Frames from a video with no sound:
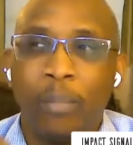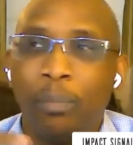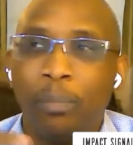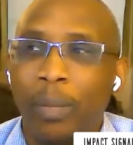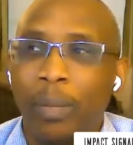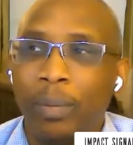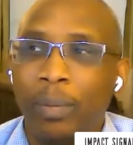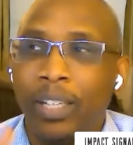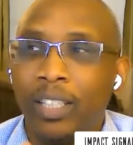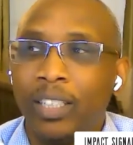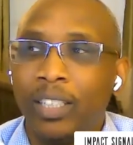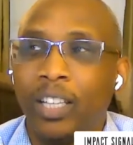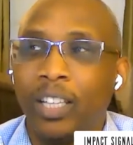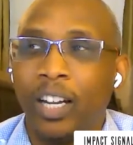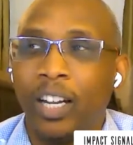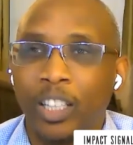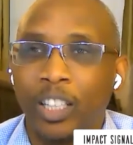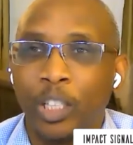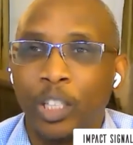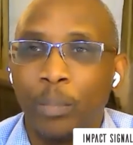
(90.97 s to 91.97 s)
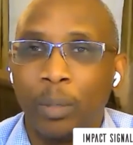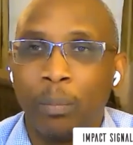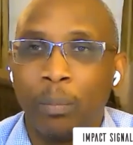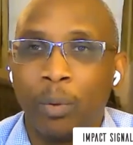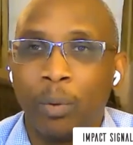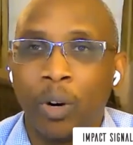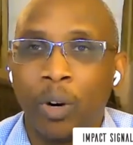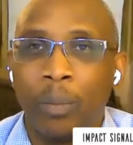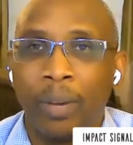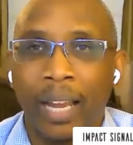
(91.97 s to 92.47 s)
maybe can you talk a little bit
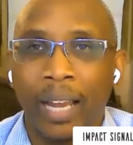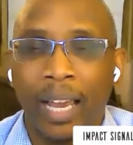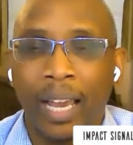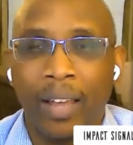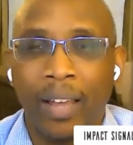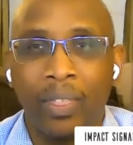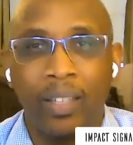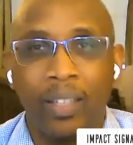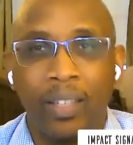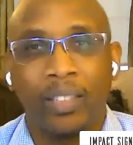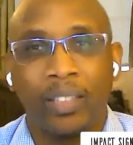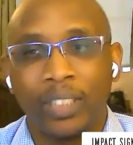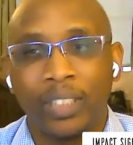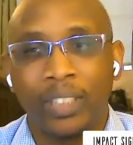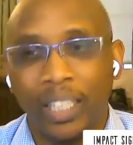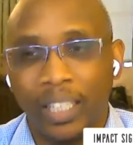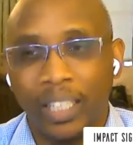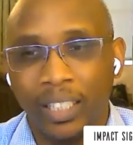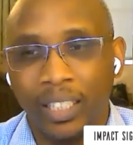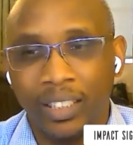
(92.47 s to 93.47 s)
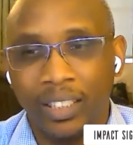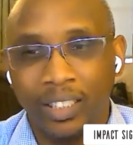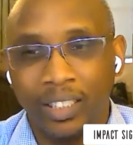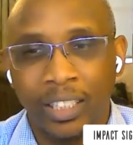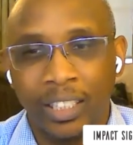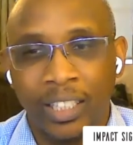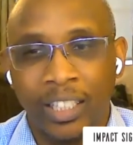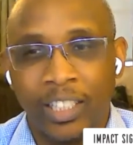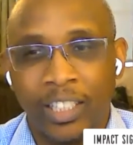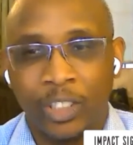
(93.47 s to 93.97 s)
more about how things have changed
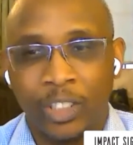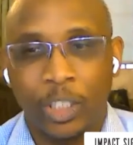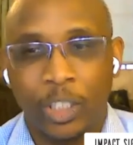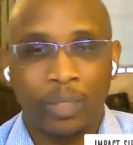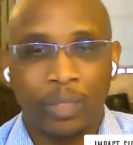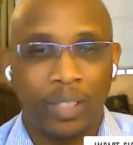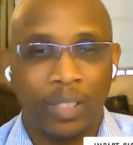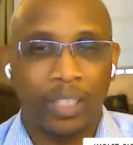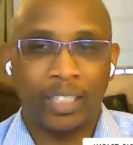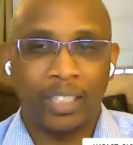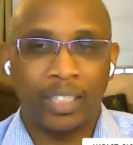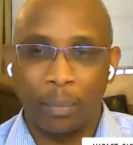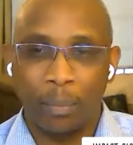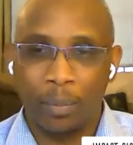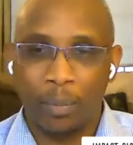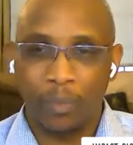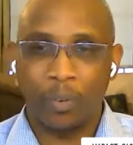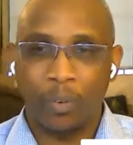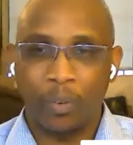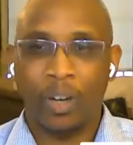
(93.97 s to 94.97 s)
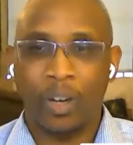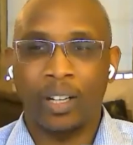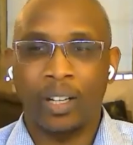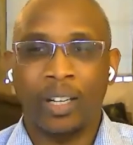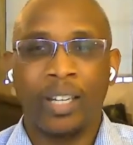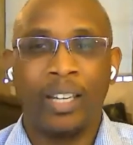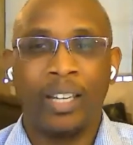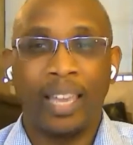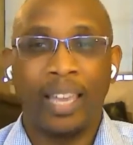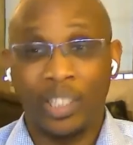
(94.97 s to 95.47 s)
in terms of the type of work
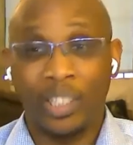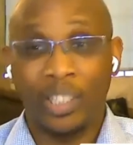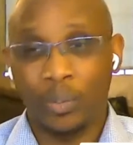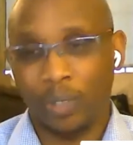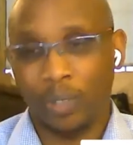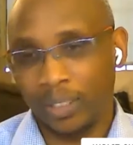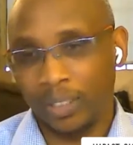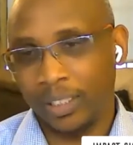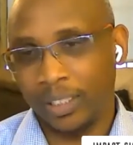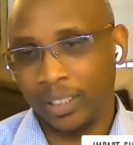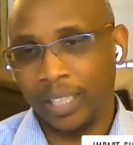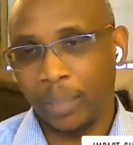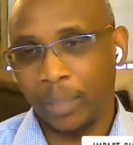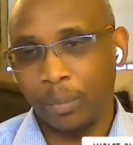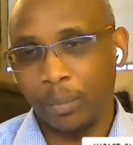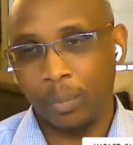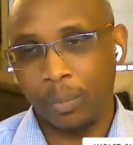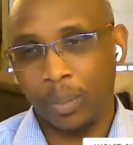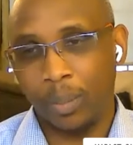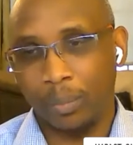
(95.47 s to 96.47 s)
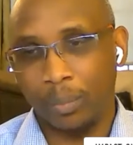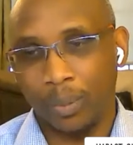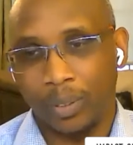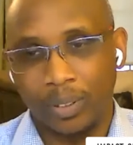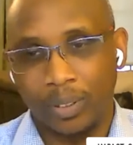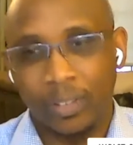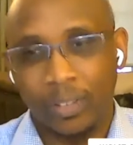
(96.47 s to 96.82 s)
as well as the type of people?